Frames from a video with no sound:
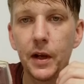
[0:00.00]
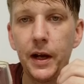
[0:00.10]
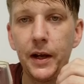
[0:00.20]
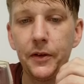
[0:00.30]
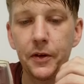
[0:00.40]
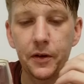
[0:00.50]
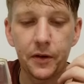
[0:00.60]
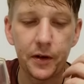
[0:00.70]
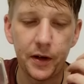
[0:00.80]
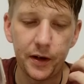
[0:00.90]
and
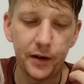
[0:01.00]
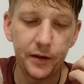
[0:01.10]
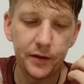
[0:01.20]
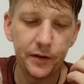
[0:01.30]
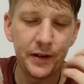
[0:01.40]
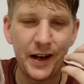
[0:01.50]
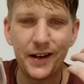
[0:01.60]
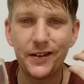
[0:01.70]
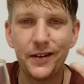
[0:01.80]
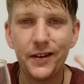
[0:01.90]
they're
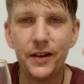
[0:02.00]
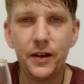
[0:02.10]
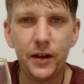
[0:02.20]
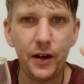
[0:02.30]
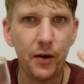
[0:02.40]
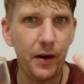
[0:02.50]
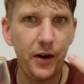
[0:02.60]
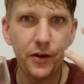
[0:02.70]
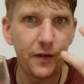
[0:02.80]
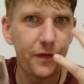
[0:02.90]
not,
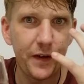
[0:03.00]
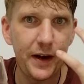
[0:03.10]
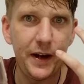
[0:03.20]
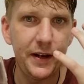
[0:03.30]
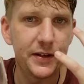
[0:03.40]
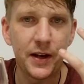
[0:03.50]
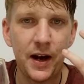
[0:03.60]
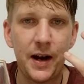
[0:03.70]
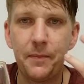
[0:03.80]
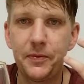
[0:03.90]
in your face
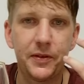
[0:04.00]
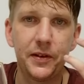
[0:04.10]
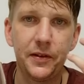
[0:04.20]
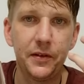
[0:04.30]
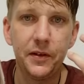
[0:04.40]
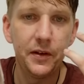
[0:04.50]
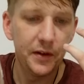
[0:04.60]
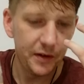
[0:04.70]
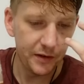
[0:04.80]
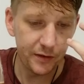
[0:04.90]
hops and
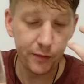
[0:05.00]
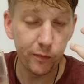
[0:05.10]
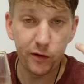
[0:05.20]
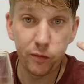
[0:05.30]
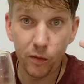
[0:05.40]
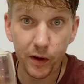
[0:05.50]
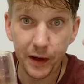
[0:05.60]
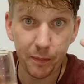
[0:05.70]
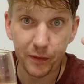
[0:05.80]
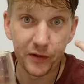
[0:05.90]

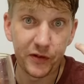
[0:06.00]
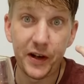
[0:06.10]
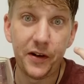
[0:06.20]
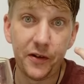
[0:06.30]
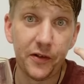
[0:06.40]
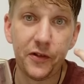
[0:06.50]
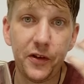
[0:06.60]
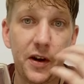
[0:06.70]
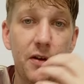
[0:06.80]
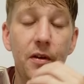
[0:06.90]
20 percenters.
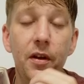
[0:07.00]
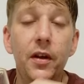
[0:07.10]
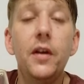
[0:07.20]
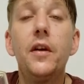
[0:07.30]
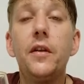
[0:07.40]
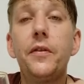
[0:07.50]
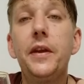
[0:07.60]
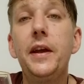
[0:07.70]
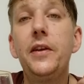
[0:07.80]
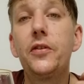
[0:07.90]

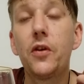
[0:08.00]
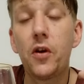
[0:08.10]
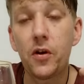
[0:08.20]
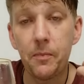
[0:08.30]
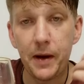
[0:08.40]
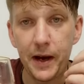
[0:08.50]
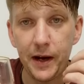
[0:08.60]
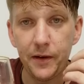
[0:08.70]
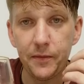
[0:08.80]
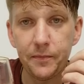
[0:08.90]
These are
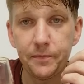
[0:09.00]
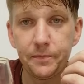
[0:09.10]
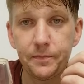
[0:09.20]
made